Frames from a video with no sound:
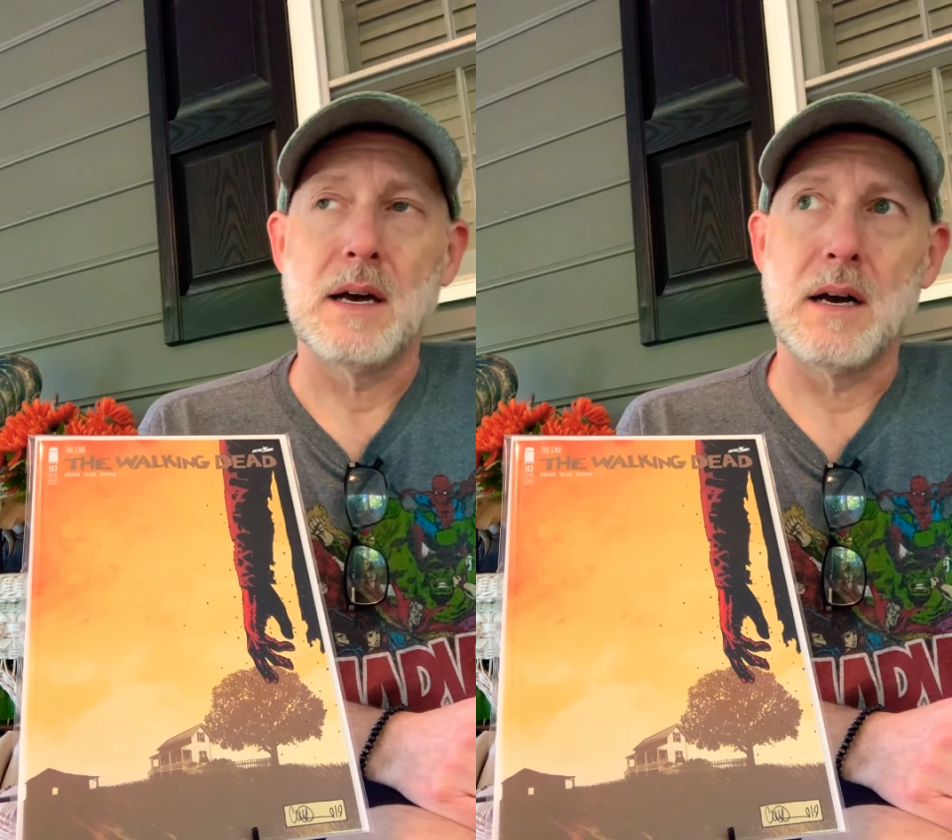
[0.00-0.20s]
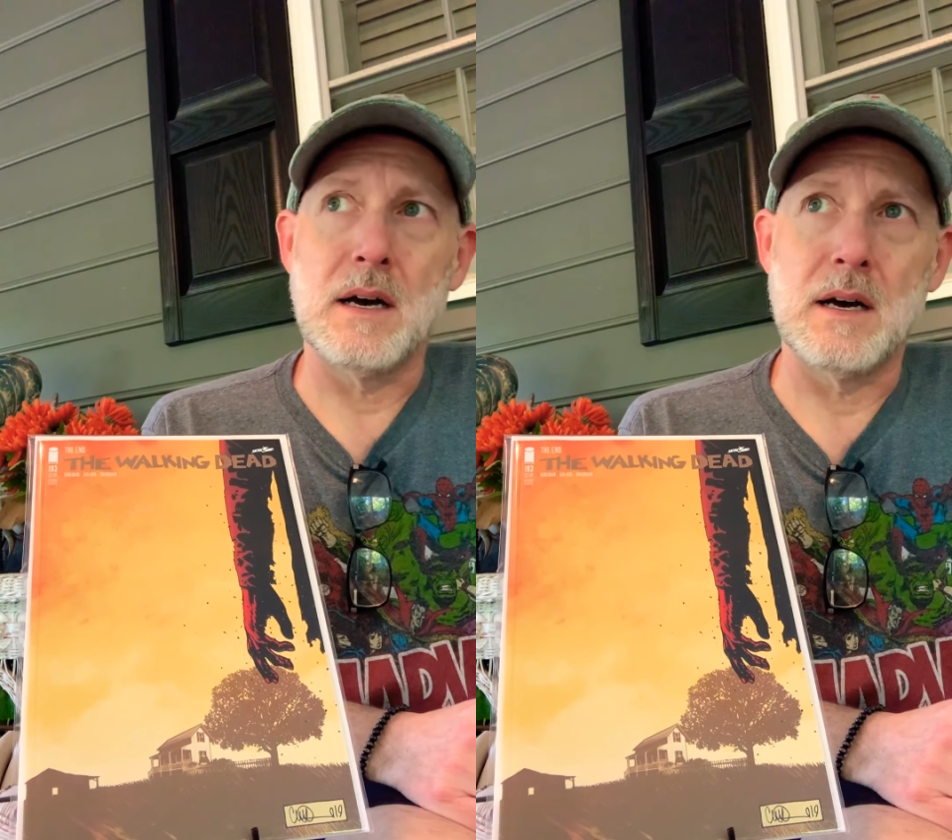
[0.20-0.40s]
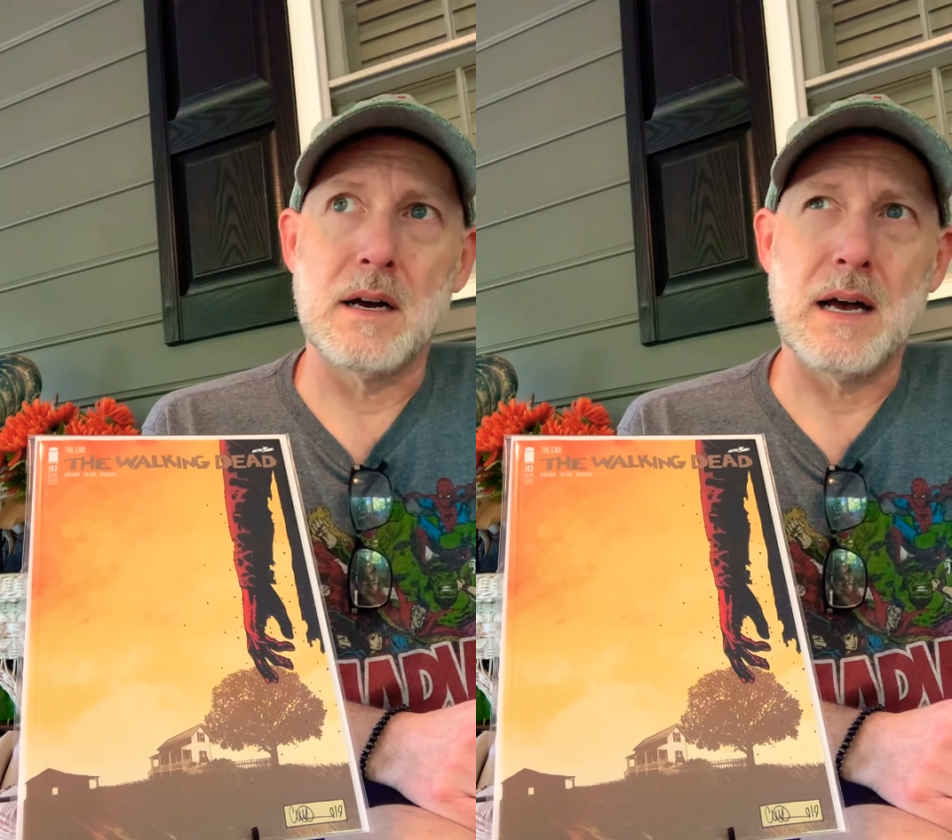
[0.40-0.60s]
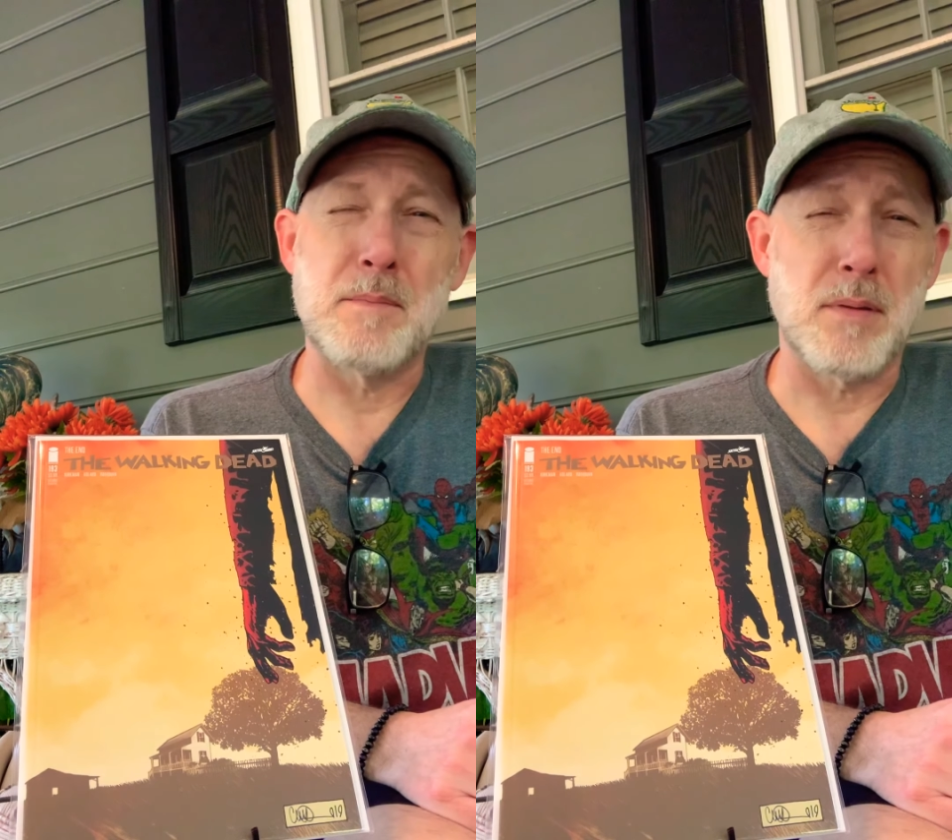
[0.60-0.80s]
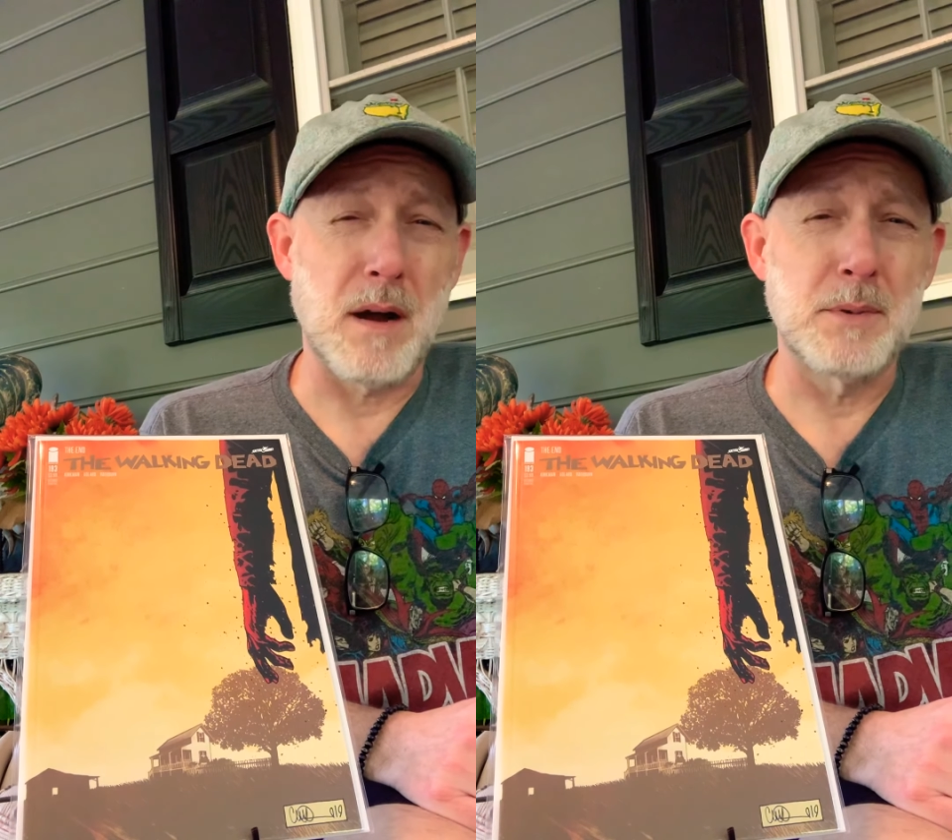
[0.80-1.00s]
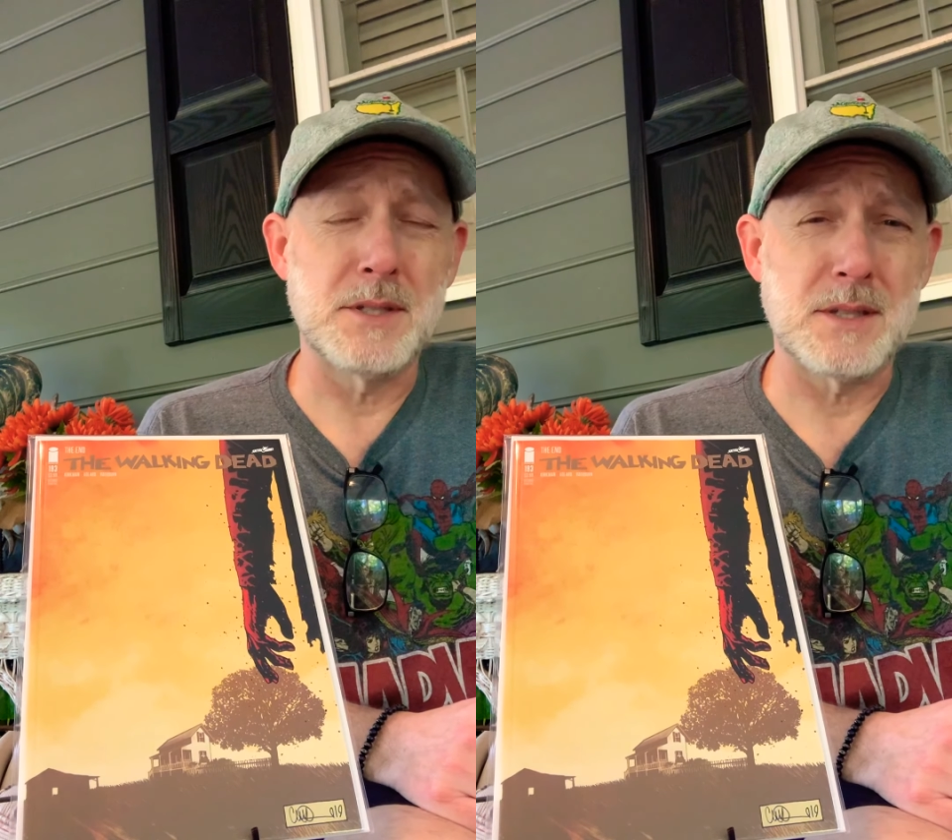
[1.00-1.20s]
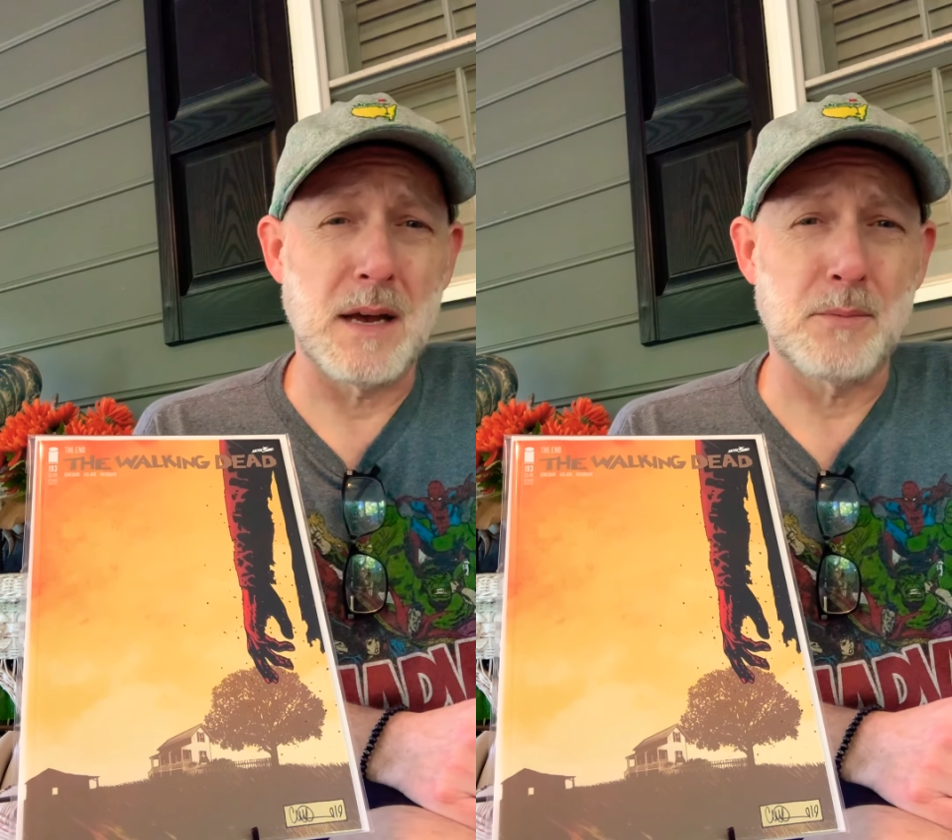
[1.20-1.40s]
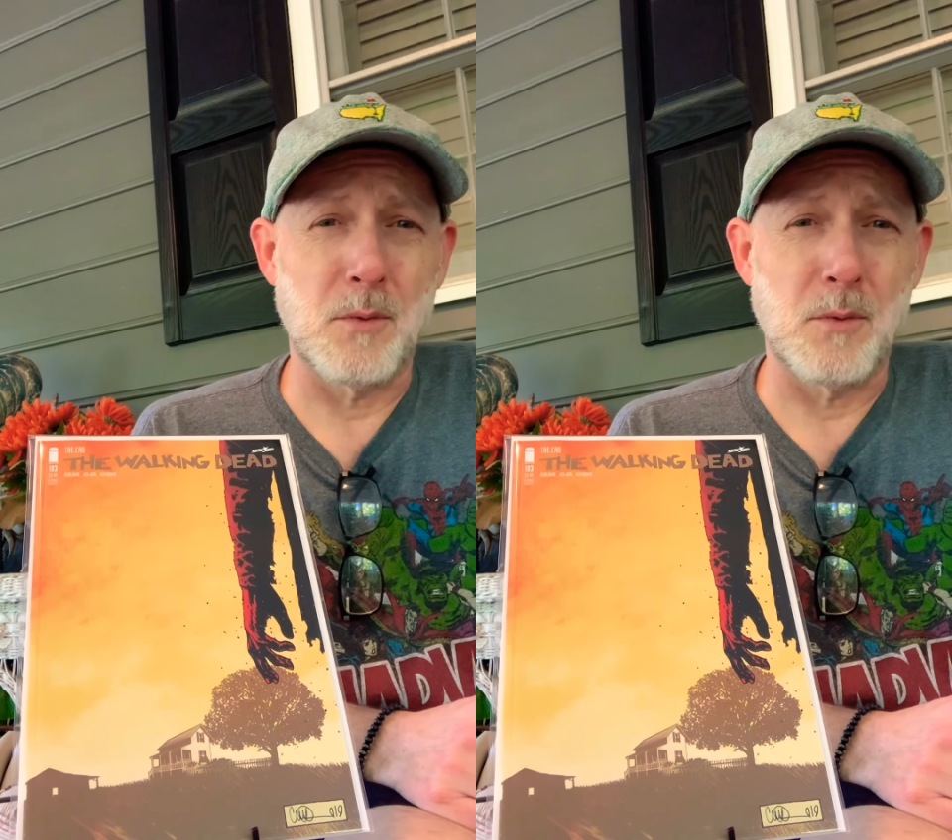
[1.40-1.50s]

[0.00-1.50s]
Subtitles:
I probably stopped